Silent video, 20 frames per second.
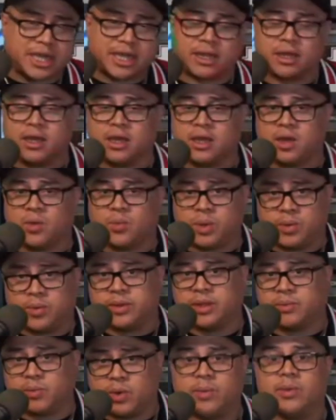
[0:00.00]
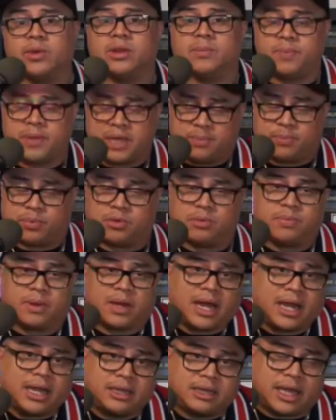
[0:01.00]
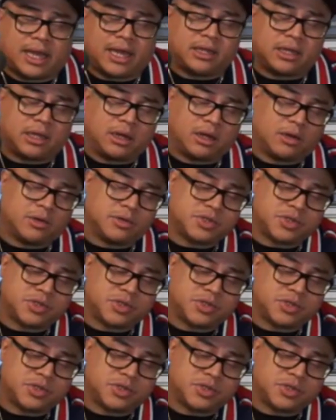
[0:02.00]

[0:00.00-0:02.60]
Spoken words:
Like we were the people behind that, you know?